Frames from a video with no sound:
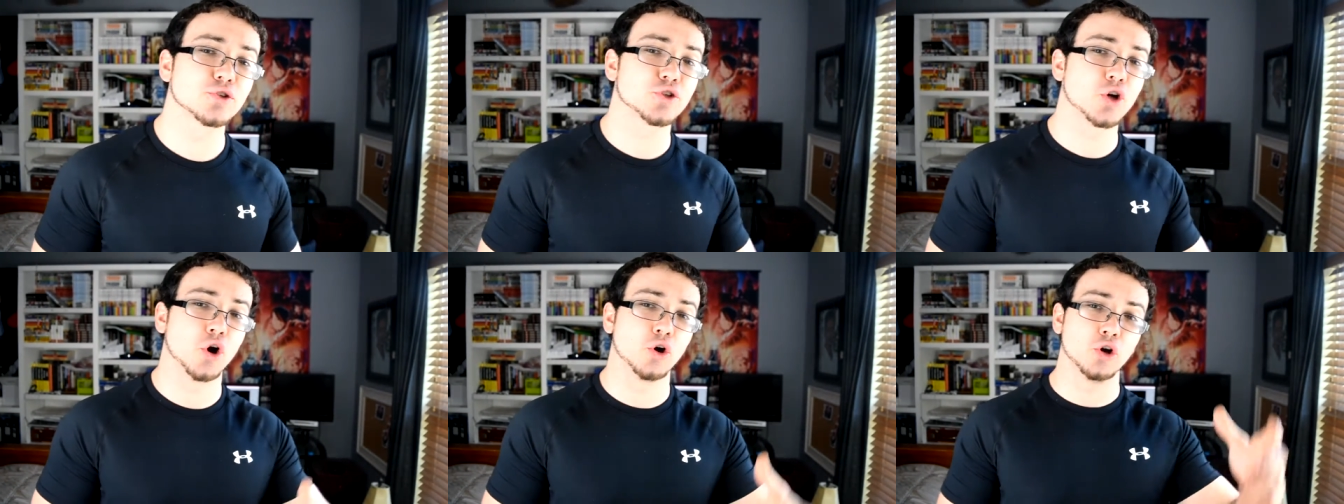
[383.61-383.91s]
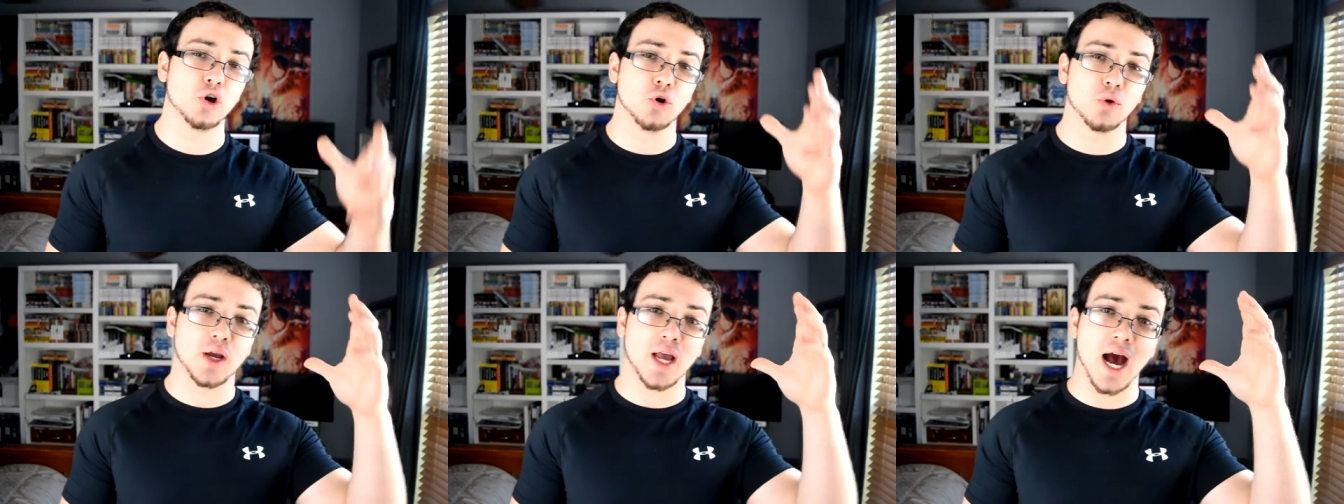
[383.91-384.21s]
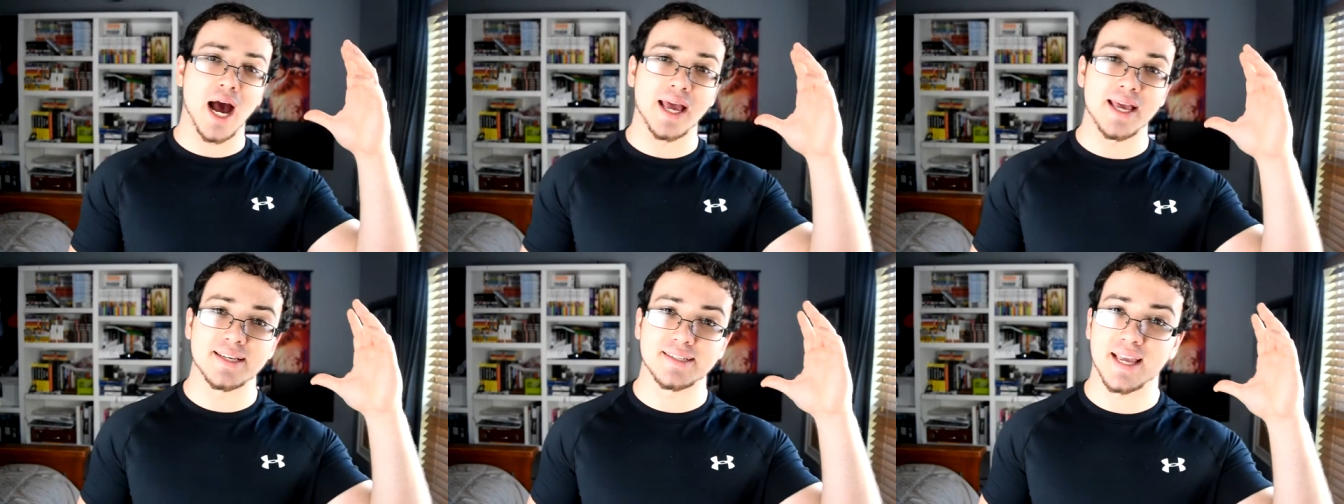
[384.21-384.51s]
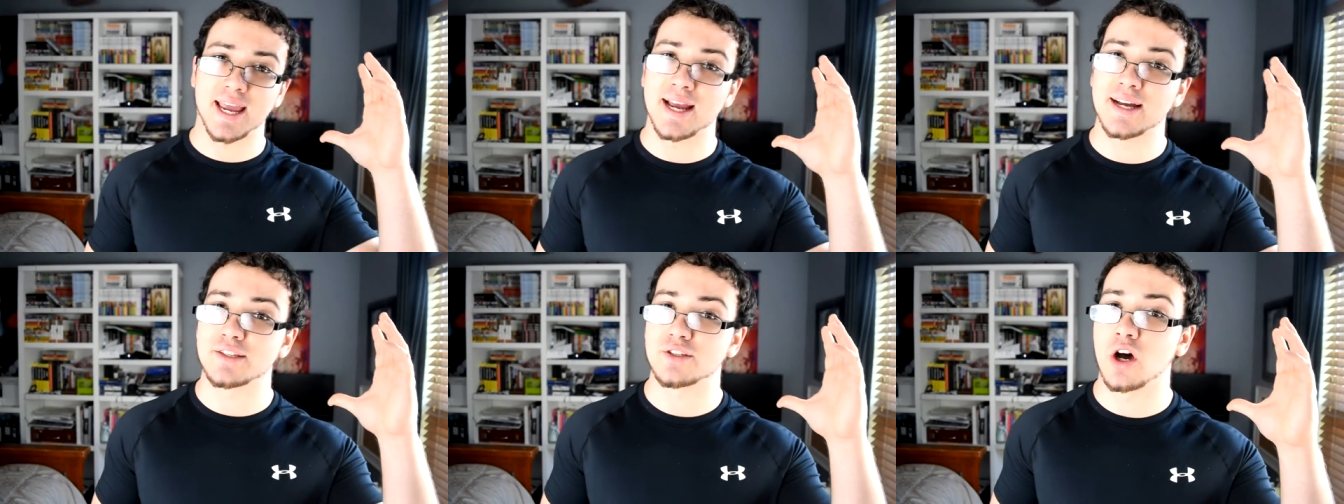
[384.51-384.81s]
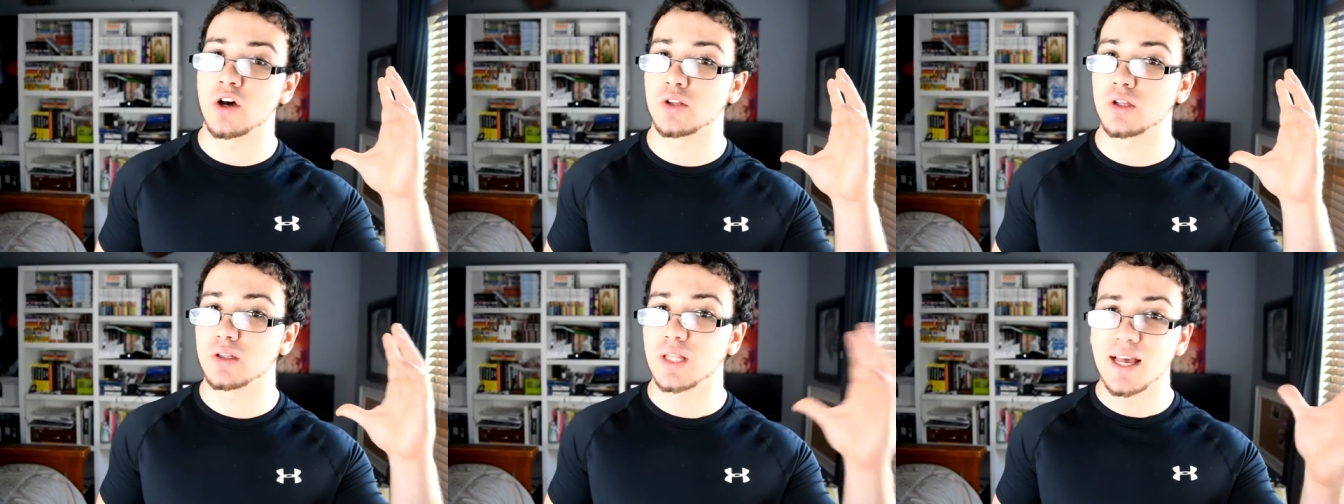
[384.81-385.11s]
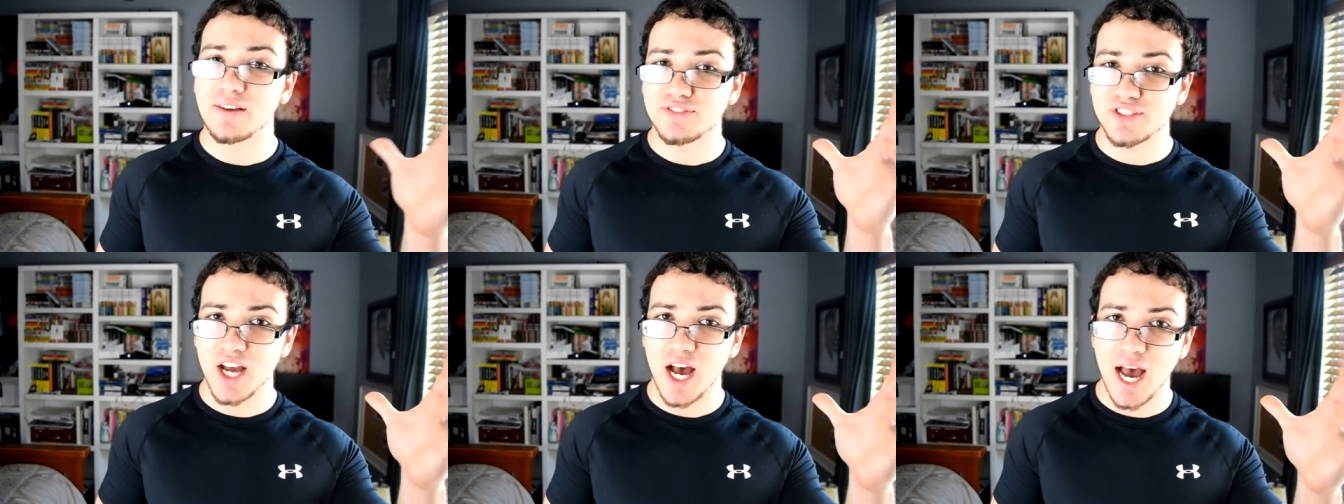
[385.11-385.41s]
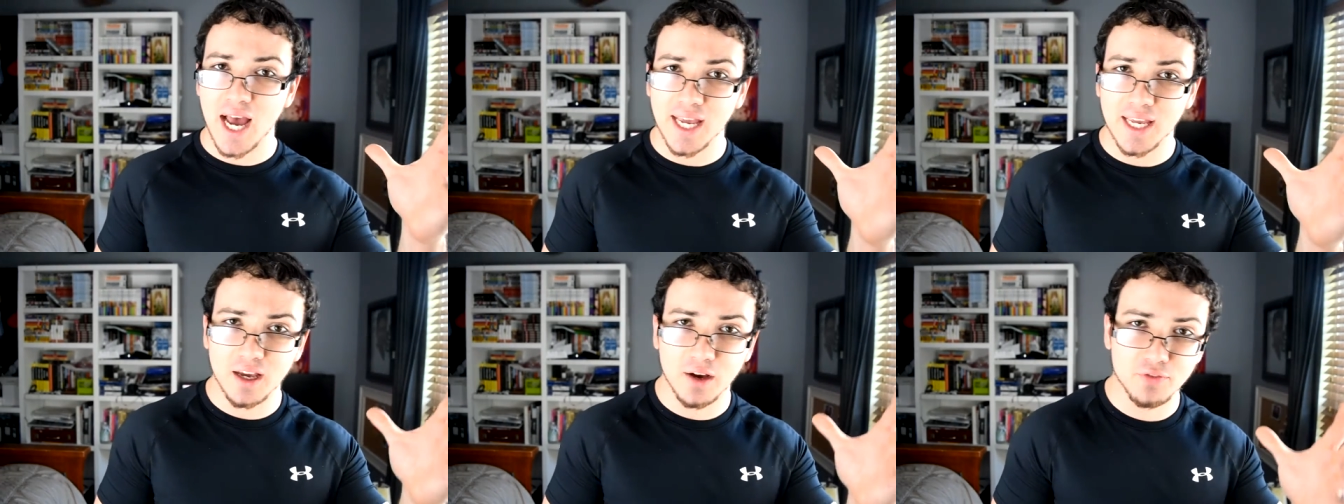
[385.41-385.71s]
Toto got his hands on the left
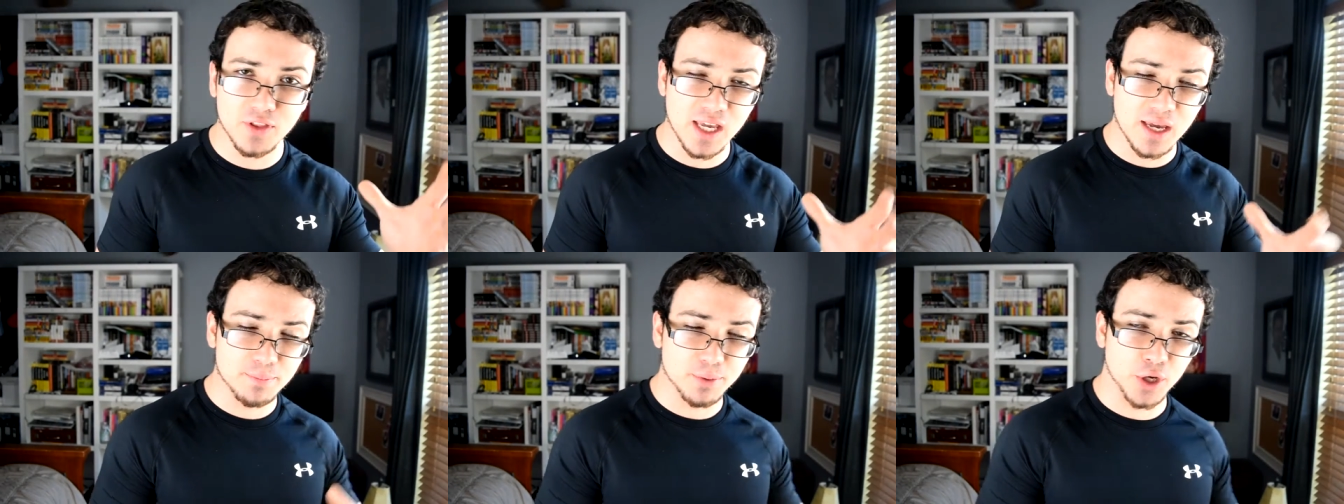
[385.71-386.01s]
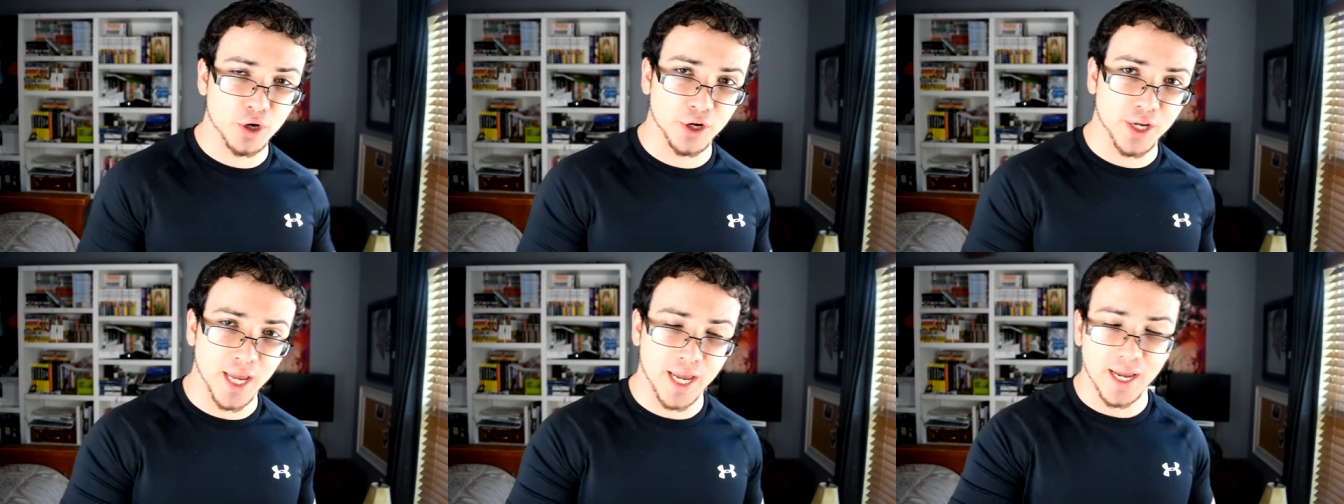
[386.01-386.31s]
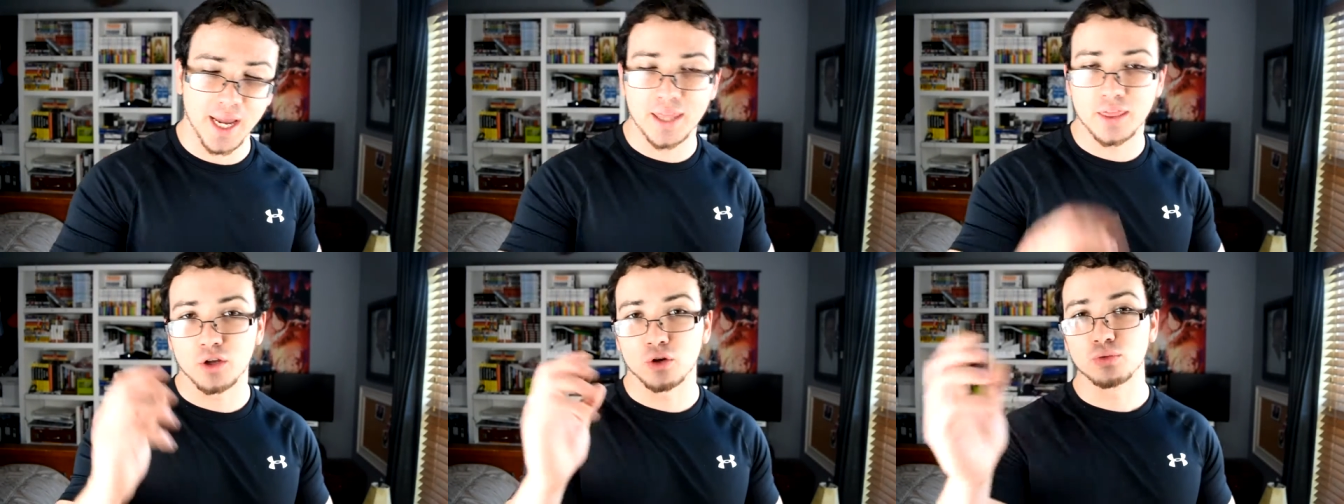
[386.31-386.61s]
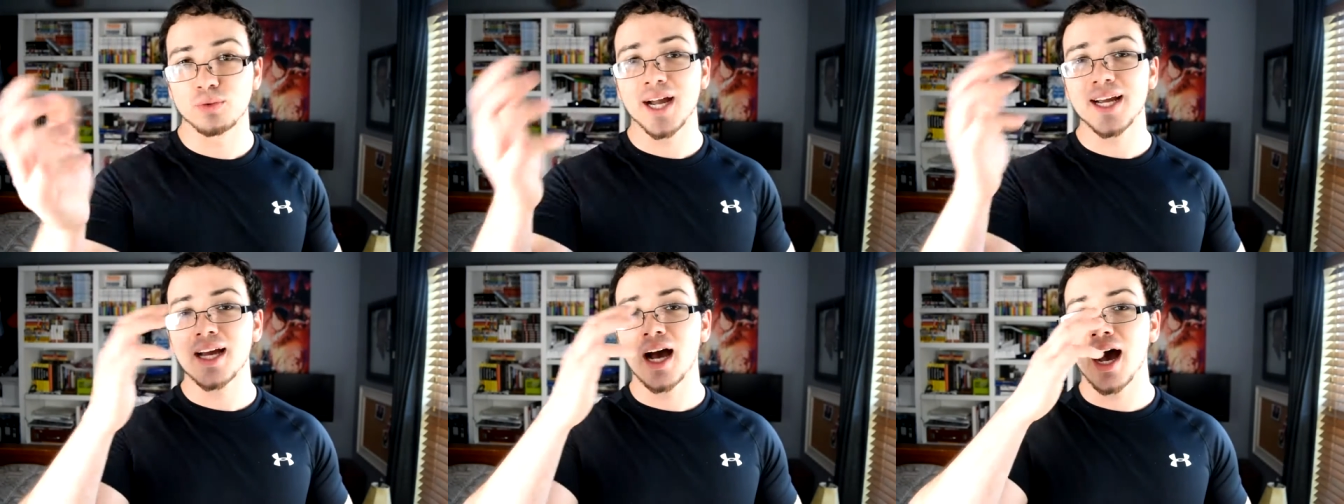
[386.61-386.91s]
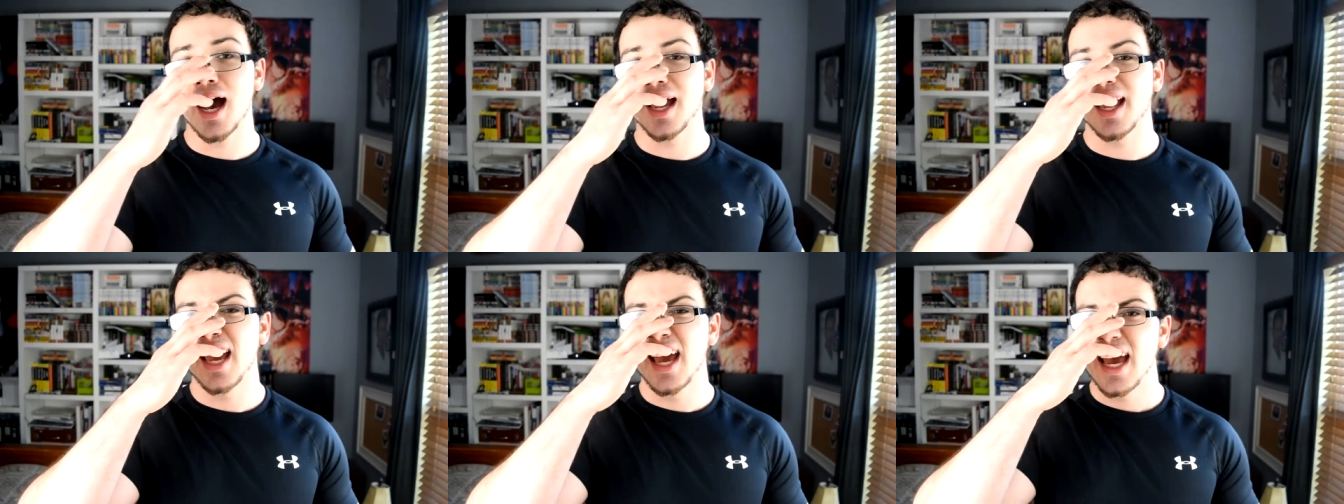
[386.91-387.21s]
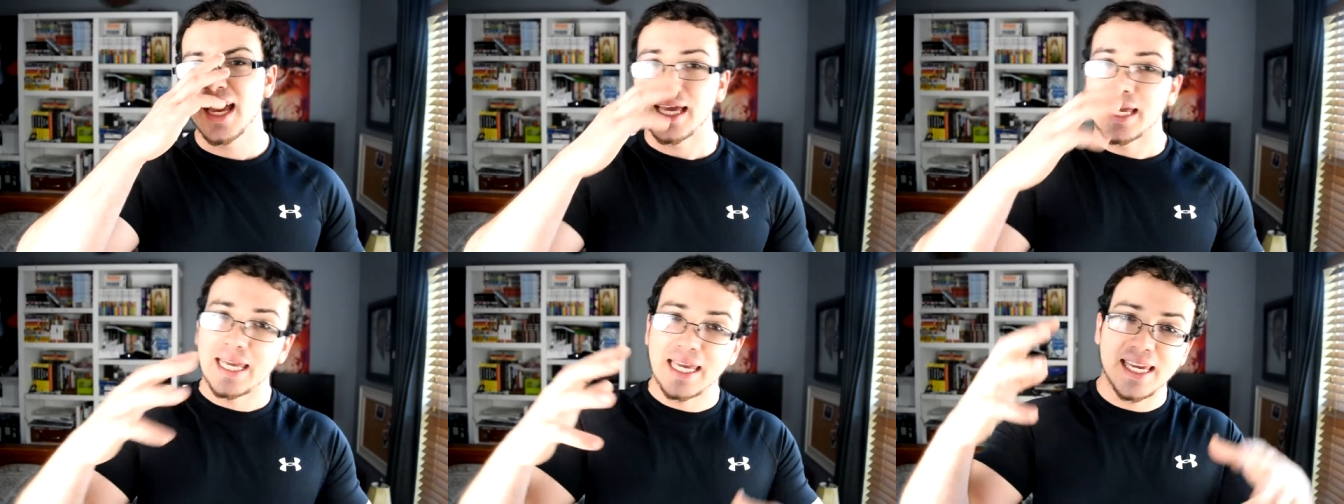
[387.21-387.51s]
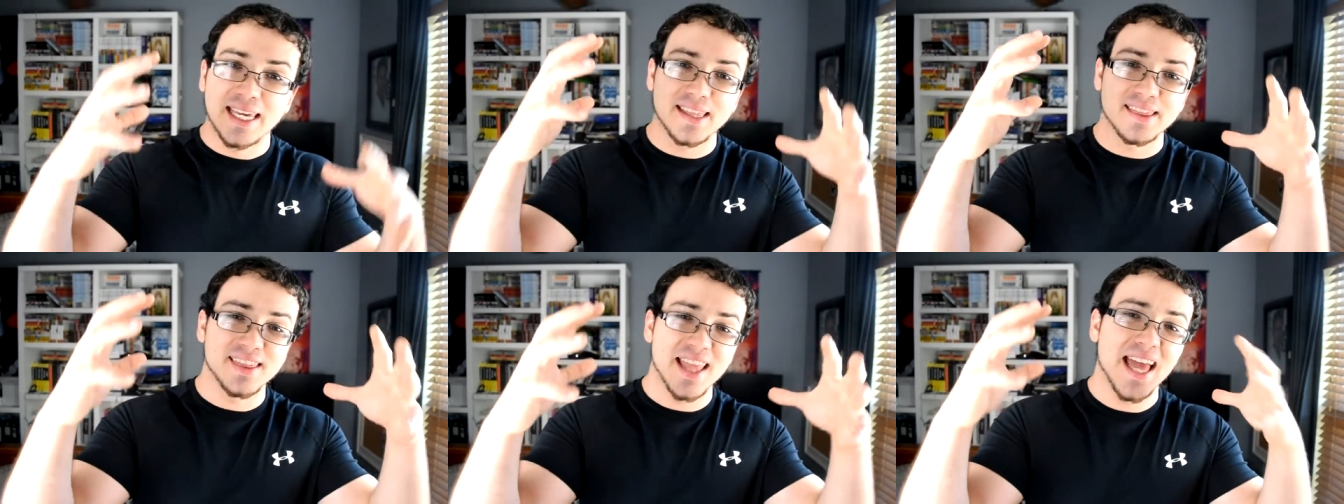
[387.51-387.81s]
eye of the Impure King and the right eye. He
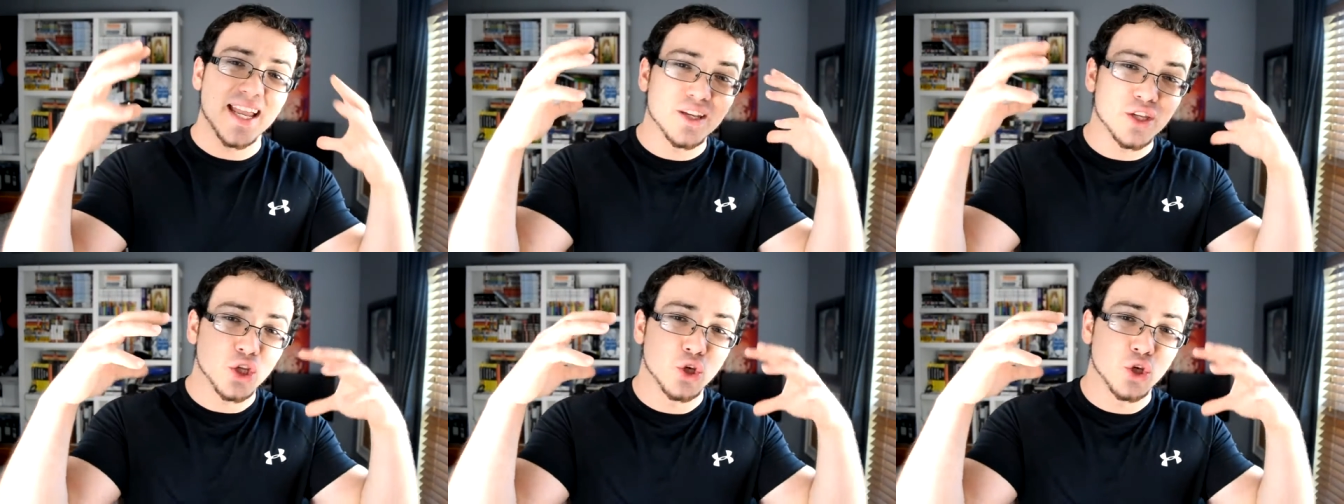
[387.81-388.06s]
can then